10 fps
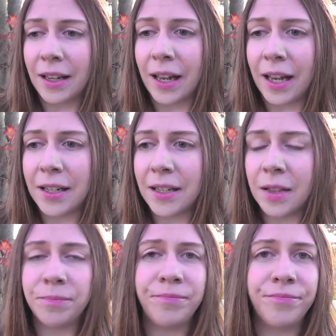And,
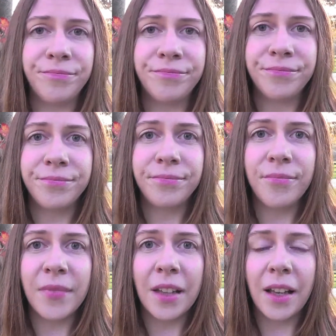um,
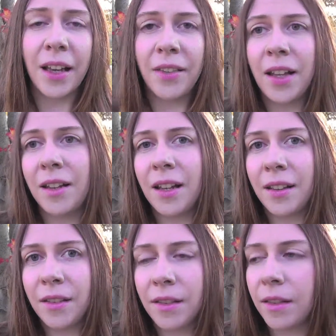and then
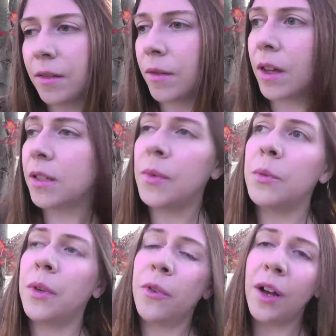because, I
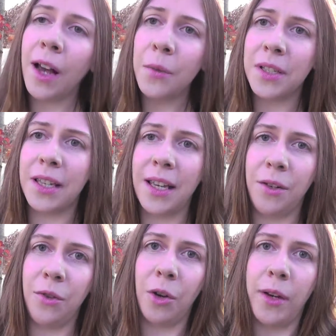mean, whenever I was a
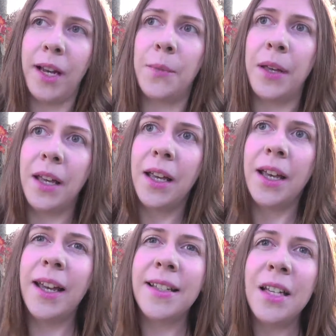kid growing up,
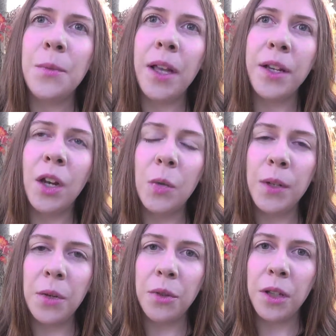it seemed like
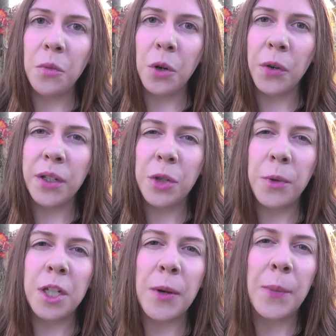nobody really worried too
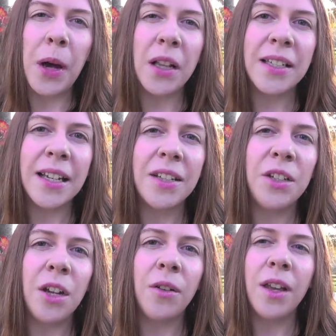much about politics.
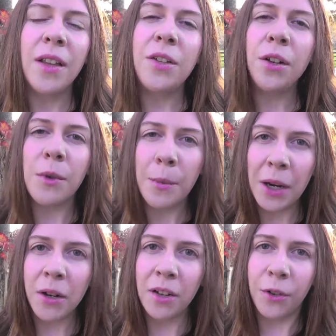You know, they took
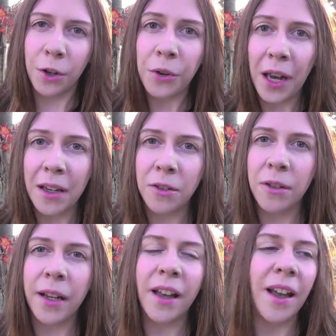America for granted. They're
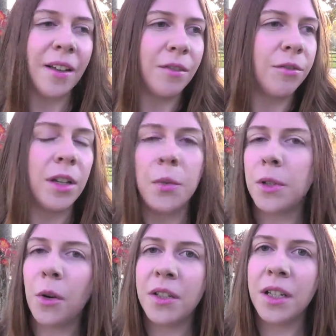like, ah,
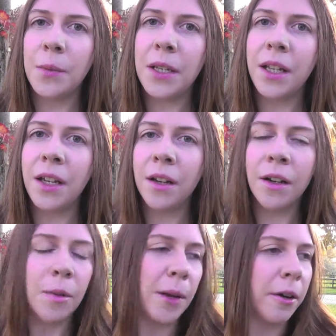freedom's always going to be
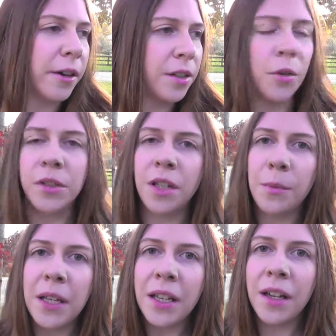here. America's always going
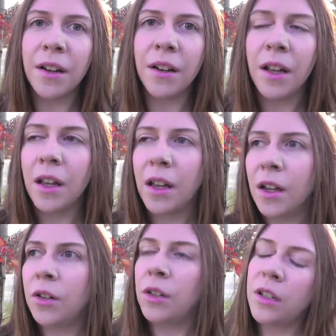to be here.
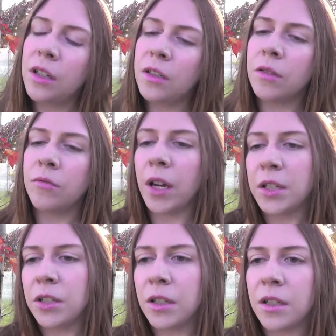Goodness and
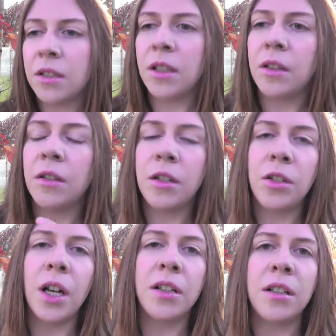righteousness and the
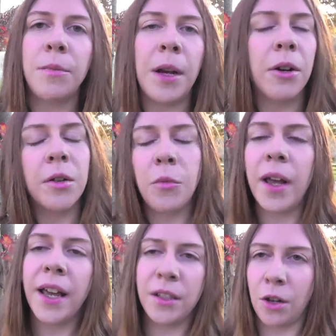just American
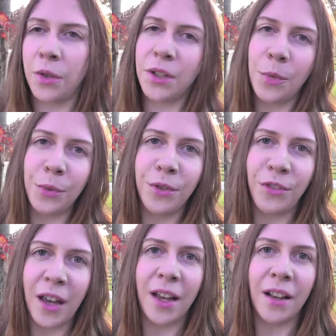way is always going to
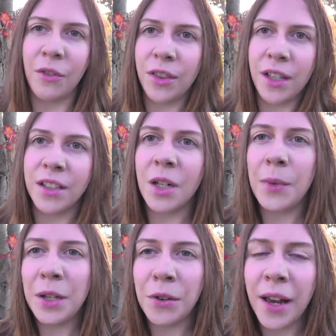prevail. Everything's going to
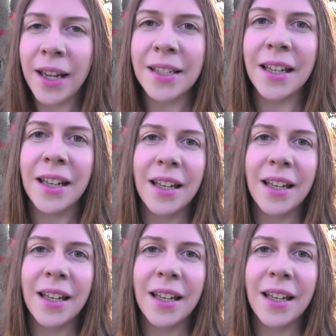be great.